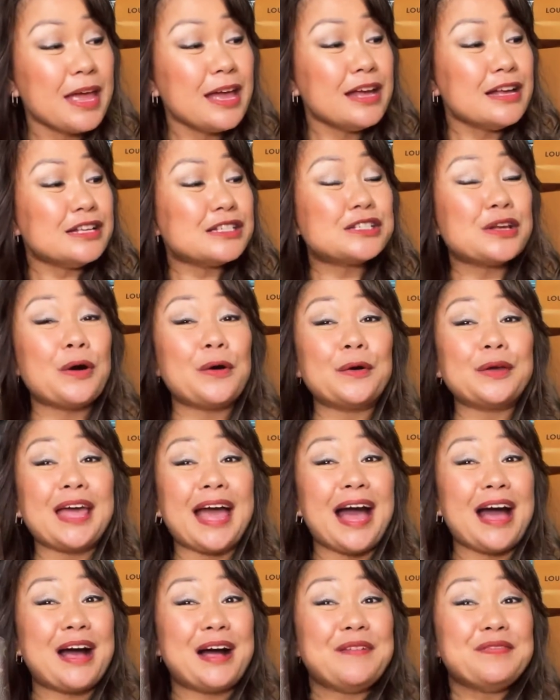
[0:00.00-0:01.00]
So
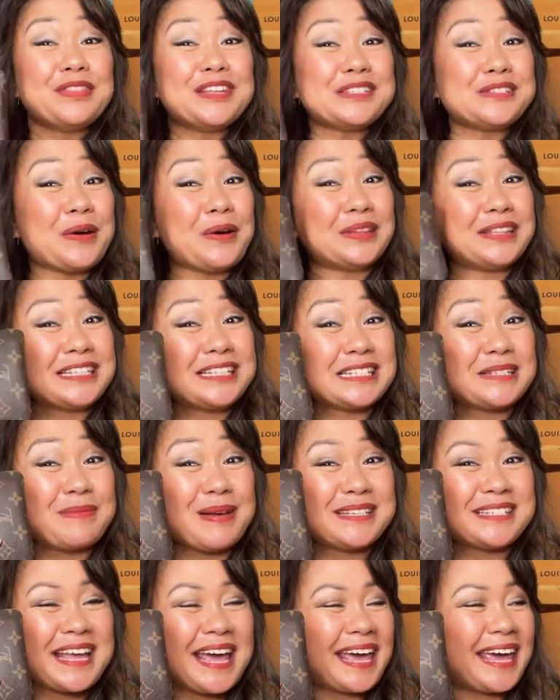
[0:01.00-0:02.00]
yeah, so this is
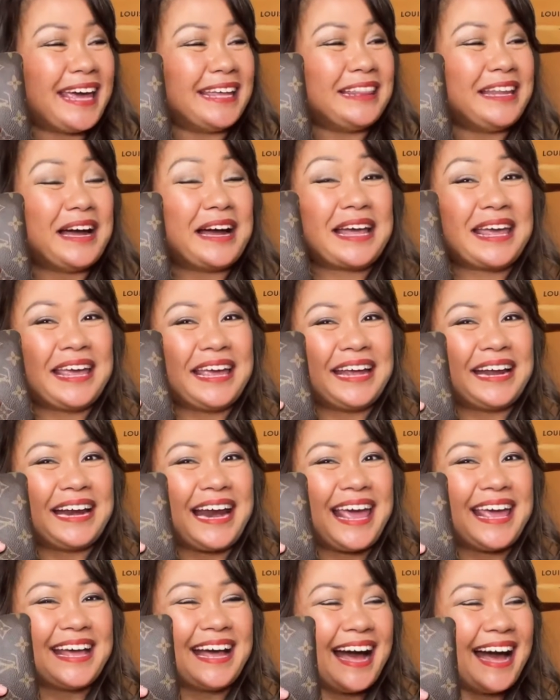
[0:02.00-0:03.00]
my second cake
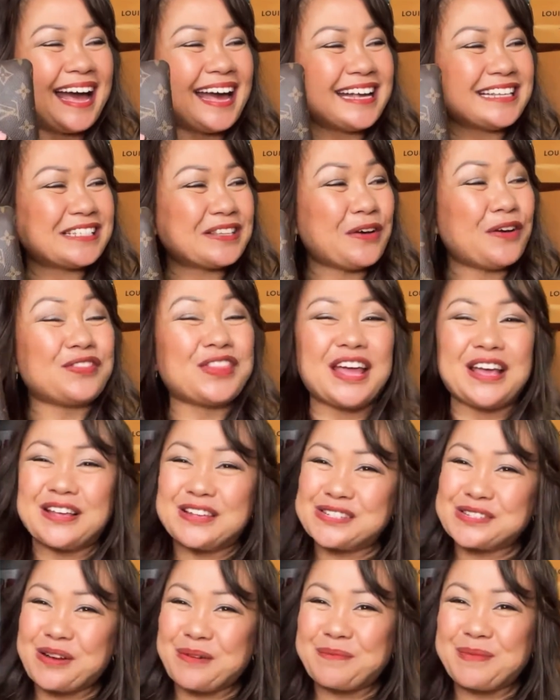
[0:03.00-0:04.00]
clay, guys. So thank you
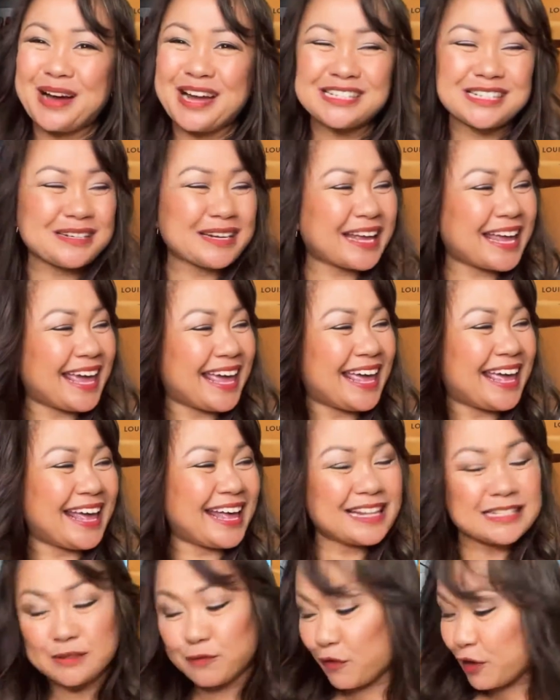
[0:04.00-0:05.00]
so much,
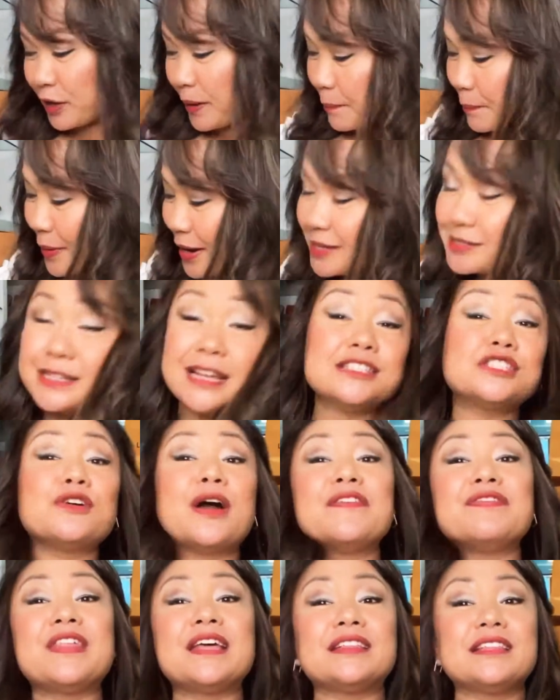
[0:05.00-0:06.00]
kids, for the present. So
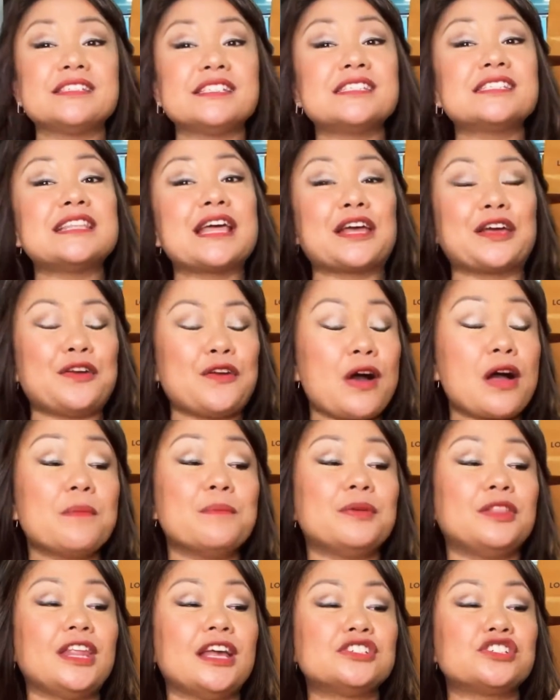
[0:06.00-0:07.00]
I think this is a
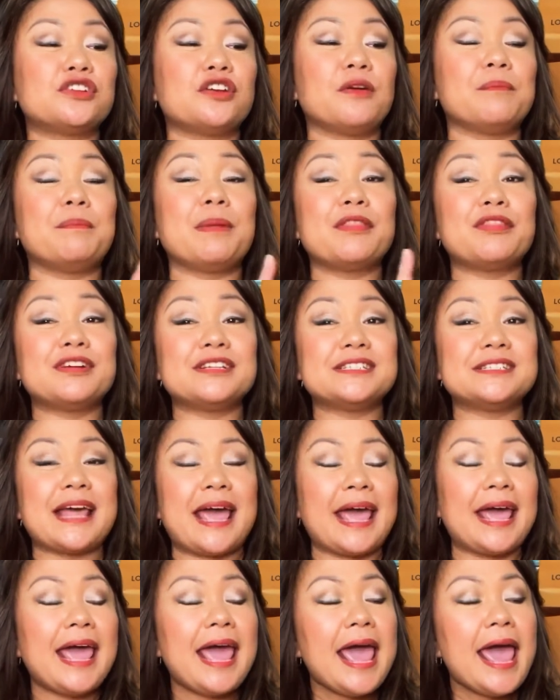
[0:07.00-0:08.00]
combination of Mother's
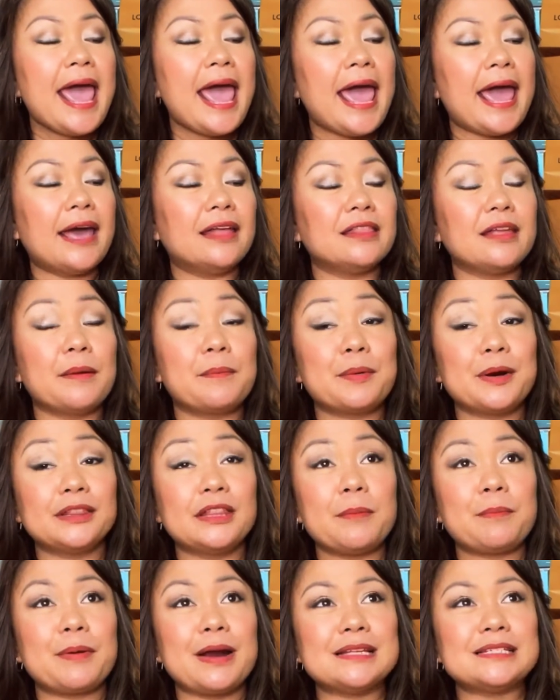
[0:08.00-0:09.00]
Day and a
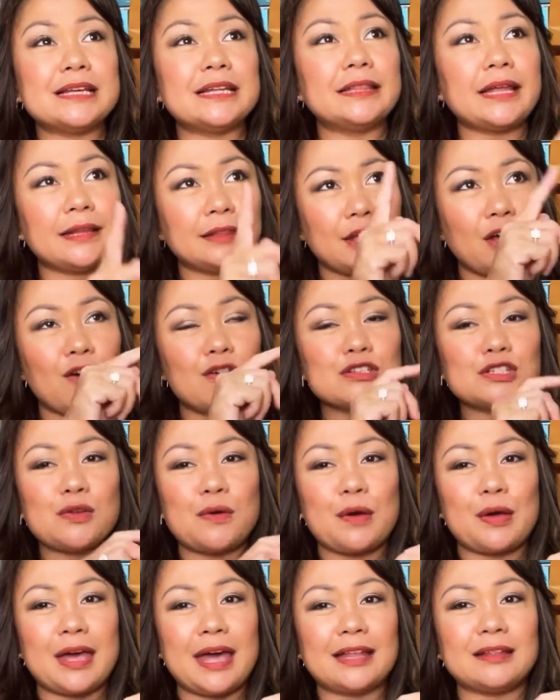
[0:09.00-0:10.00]
birthday present. And they
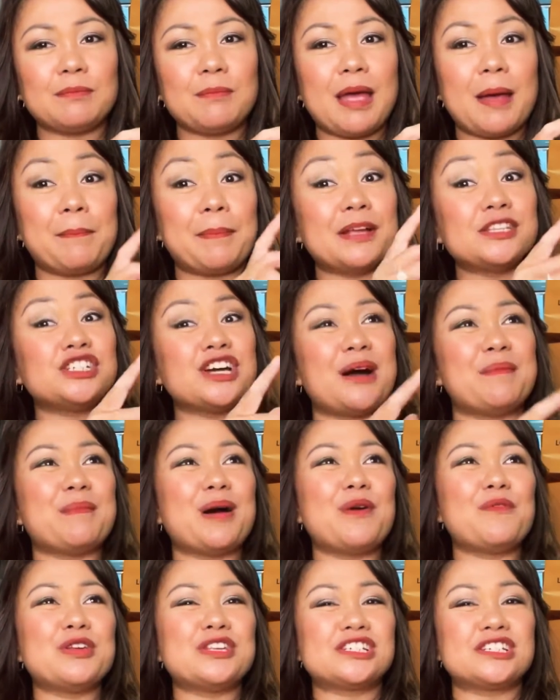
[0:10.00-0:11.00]
also get me a
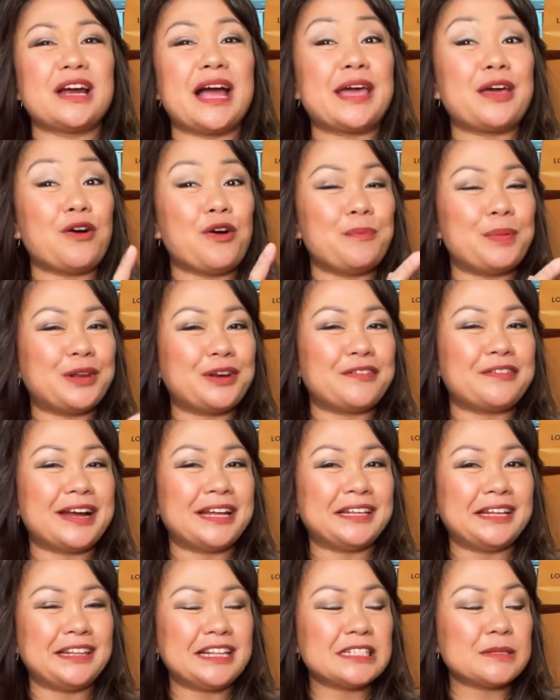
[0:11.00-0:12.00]
pajama, which I opened
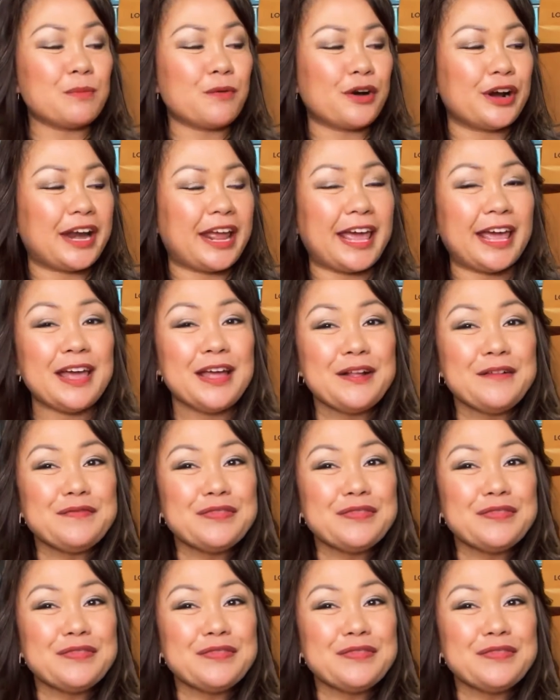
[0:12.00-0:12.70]
already this morning.